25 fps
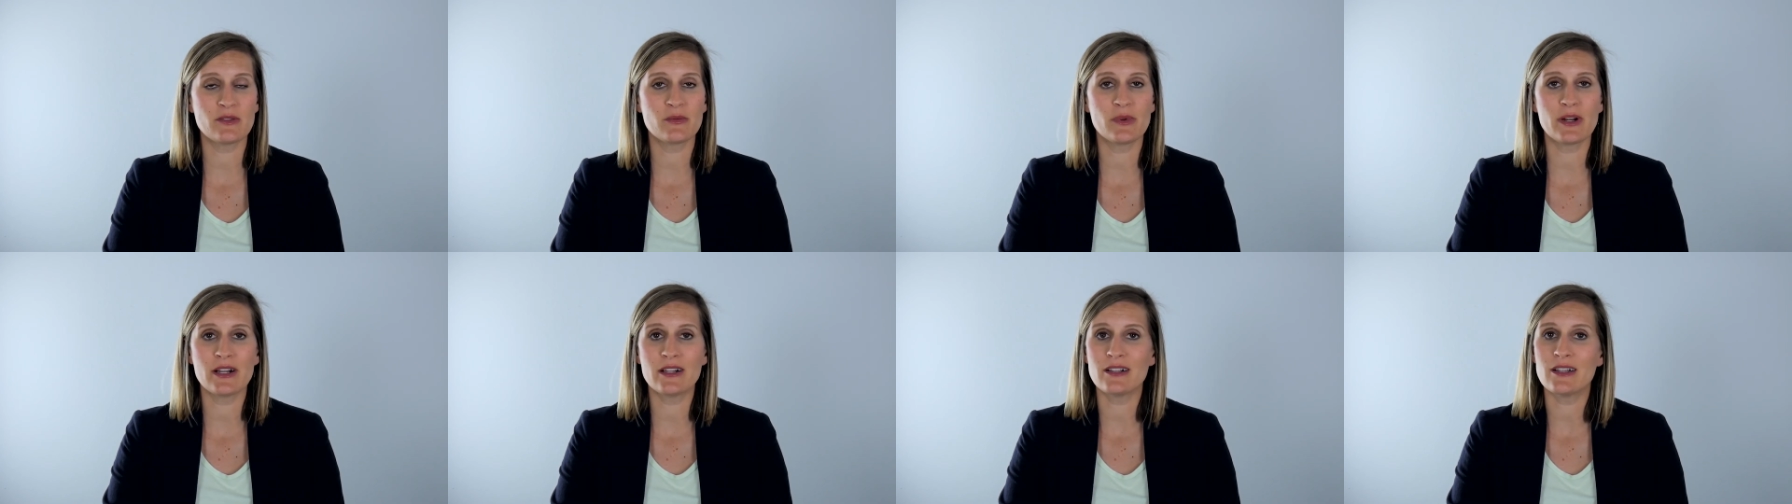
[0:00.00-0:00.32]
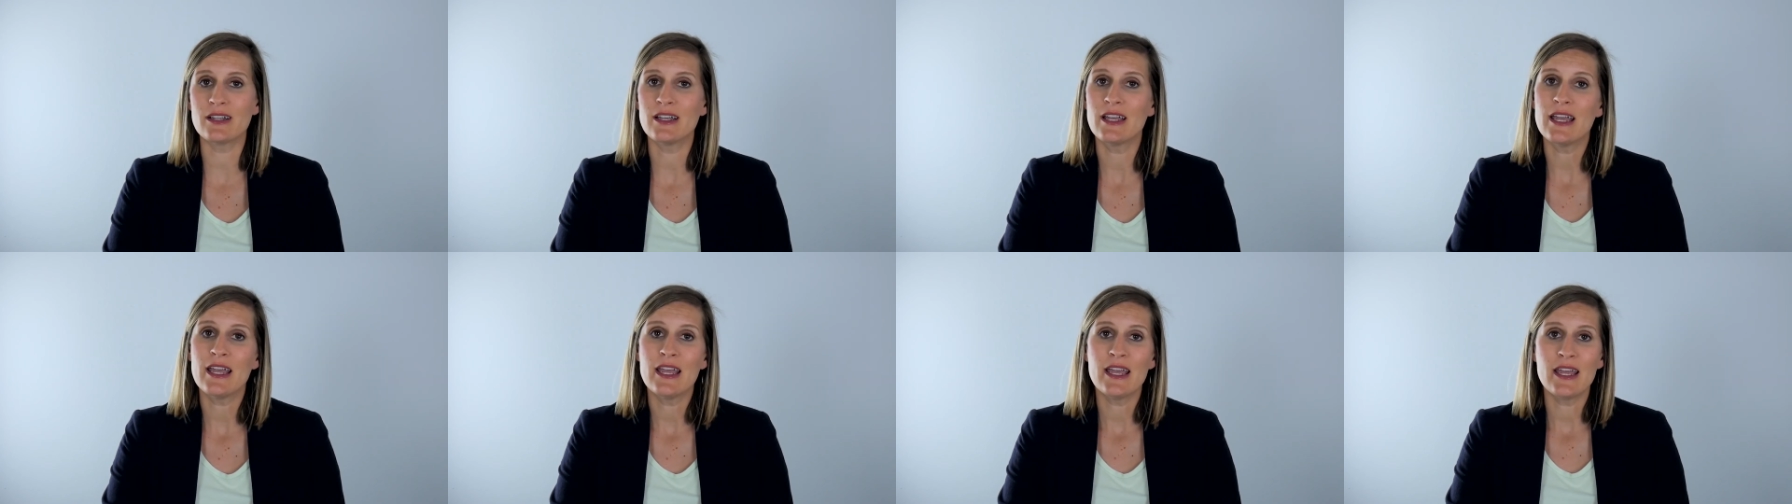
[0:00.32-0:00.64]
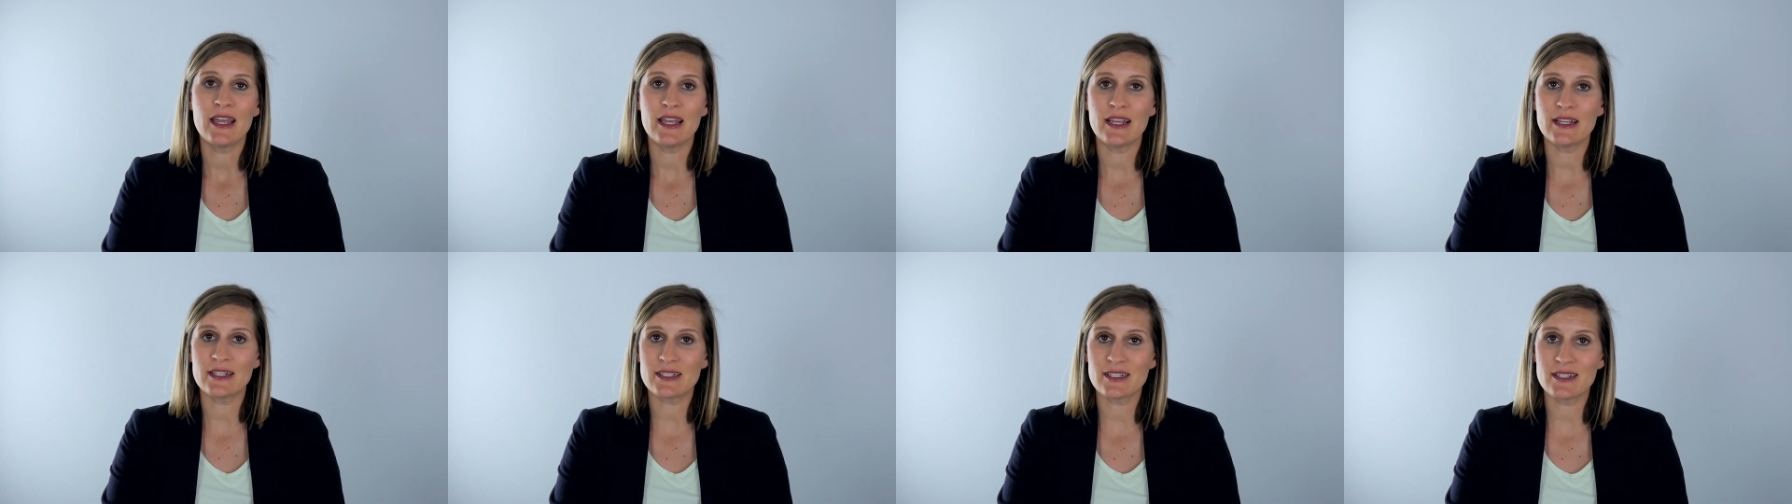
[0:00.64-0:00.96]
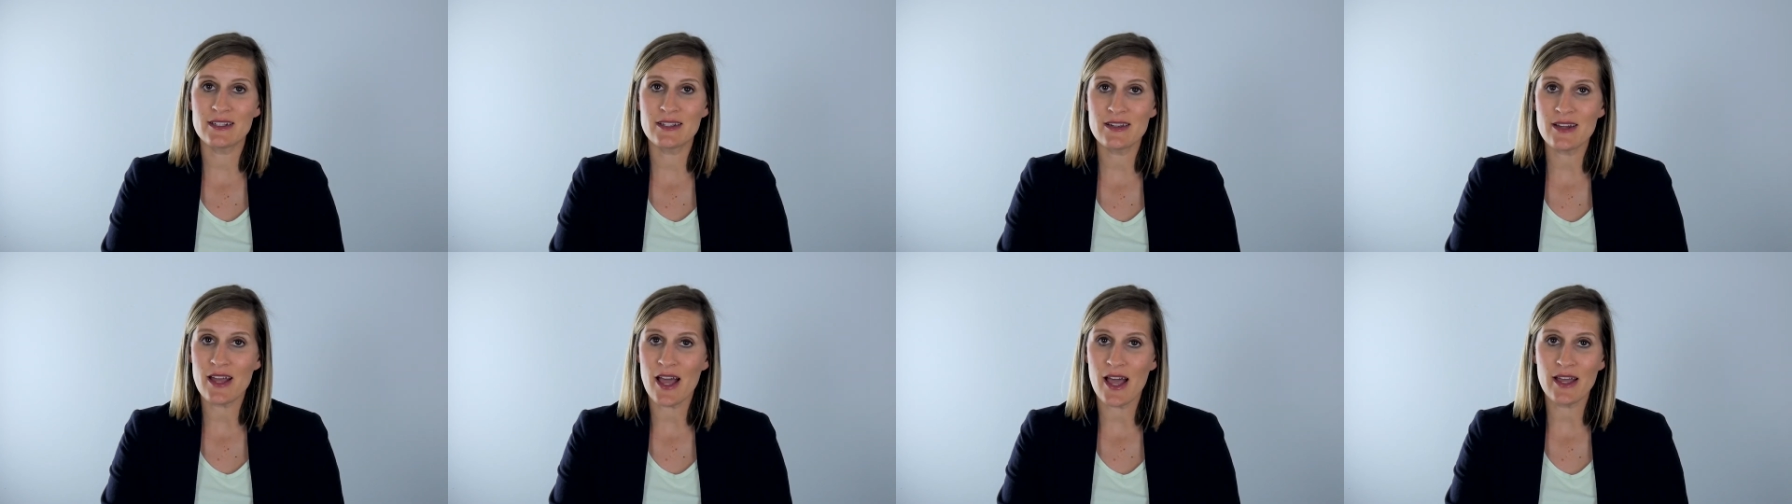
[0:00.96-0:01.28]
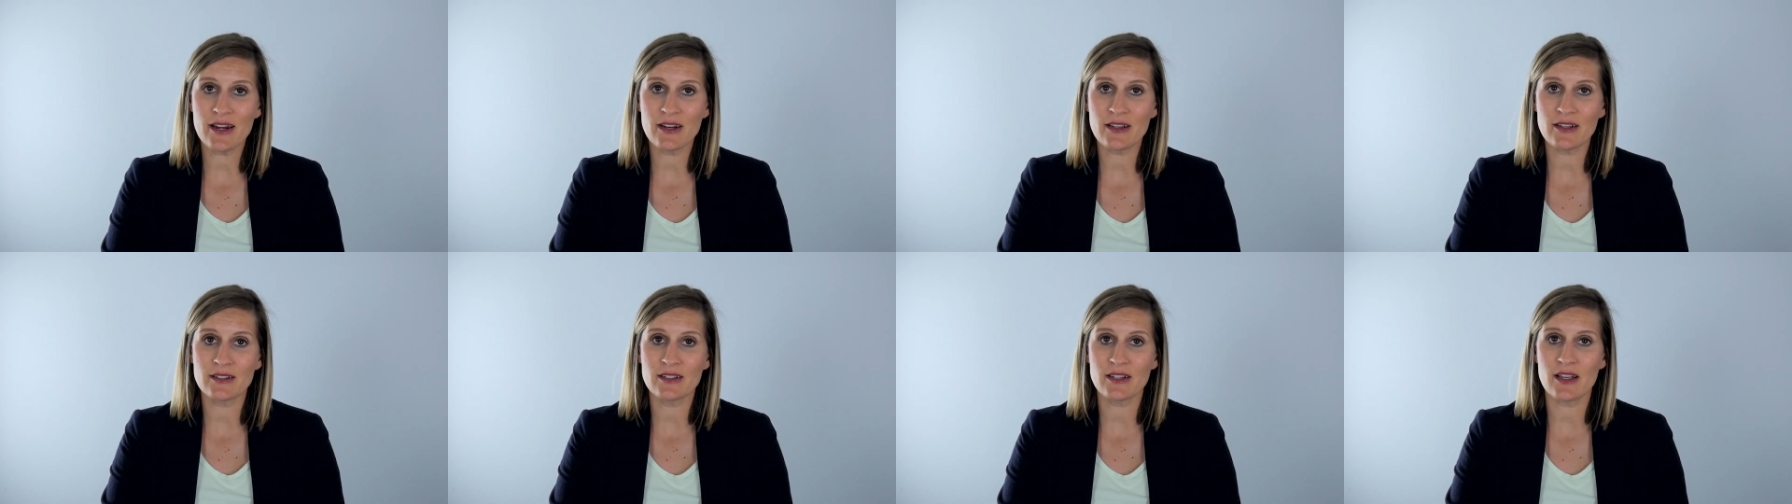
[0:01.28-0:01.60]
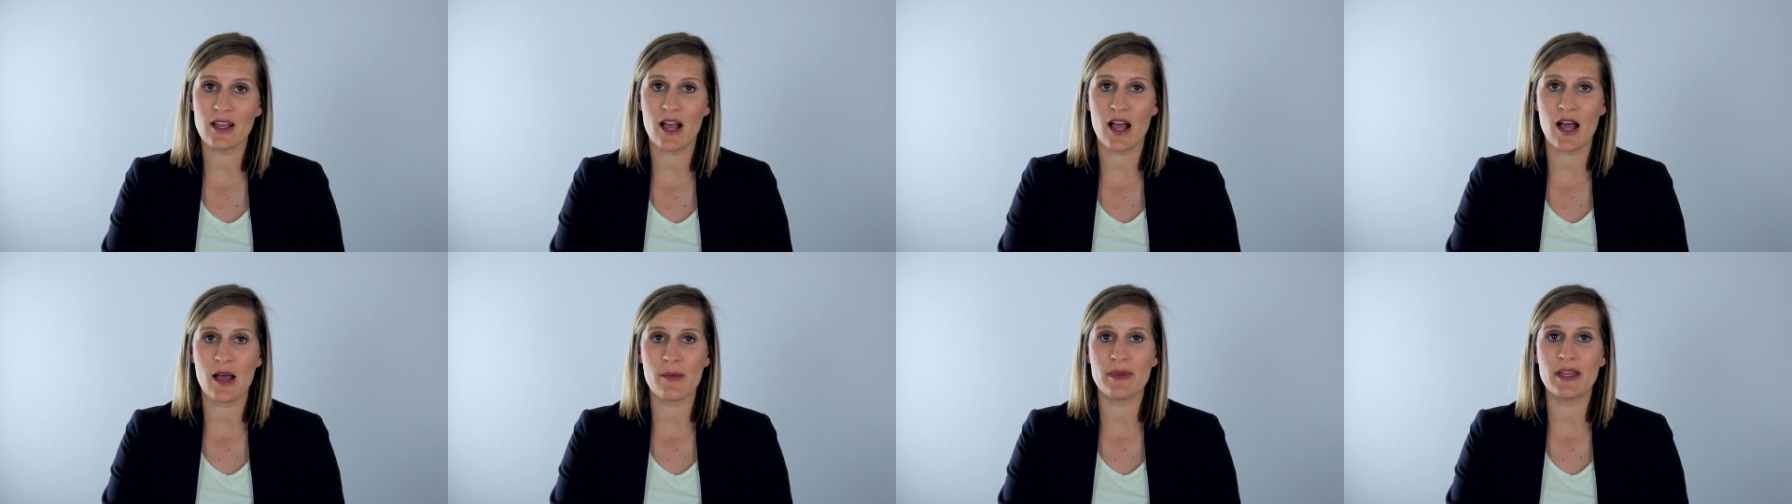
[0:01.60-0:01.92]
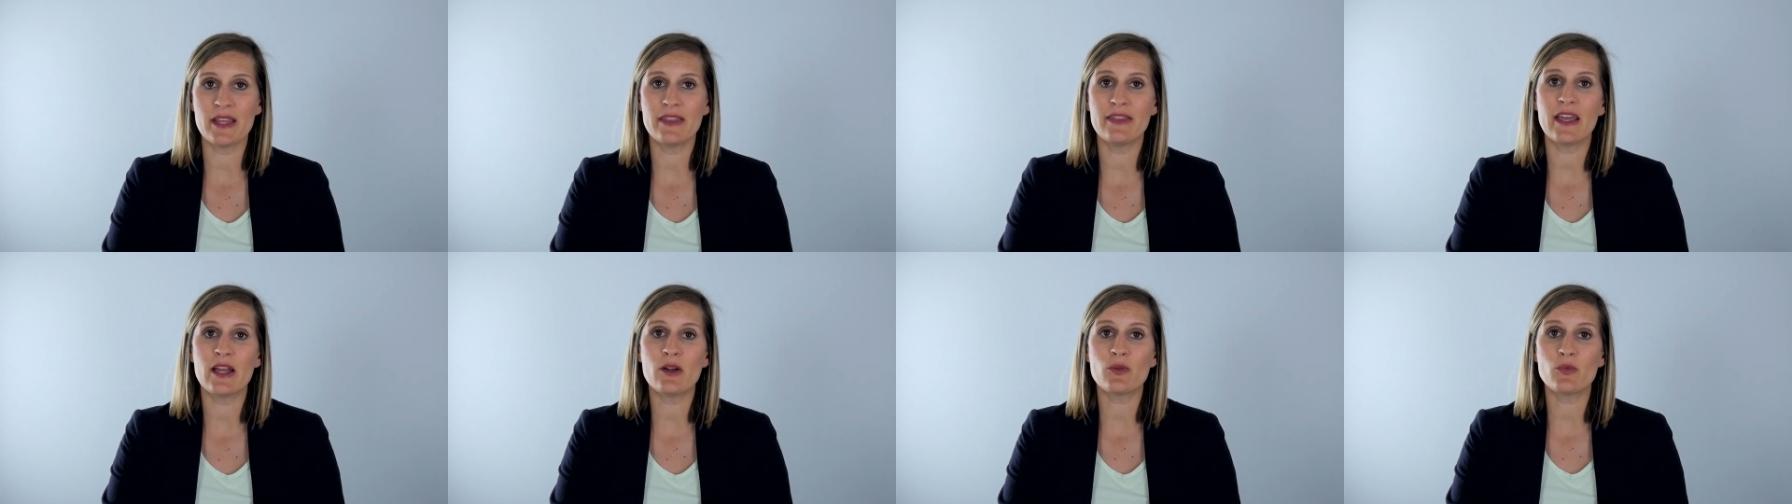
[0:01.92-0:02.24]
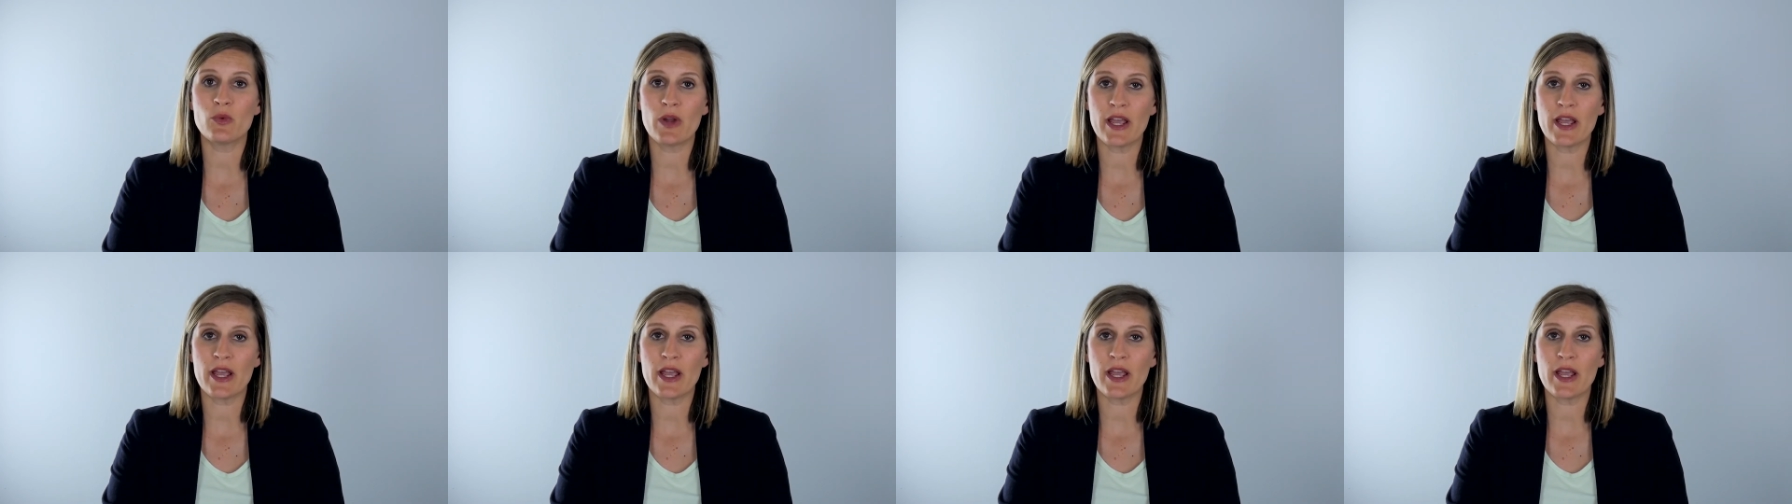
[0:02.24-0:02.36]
Well, it's not uncommon that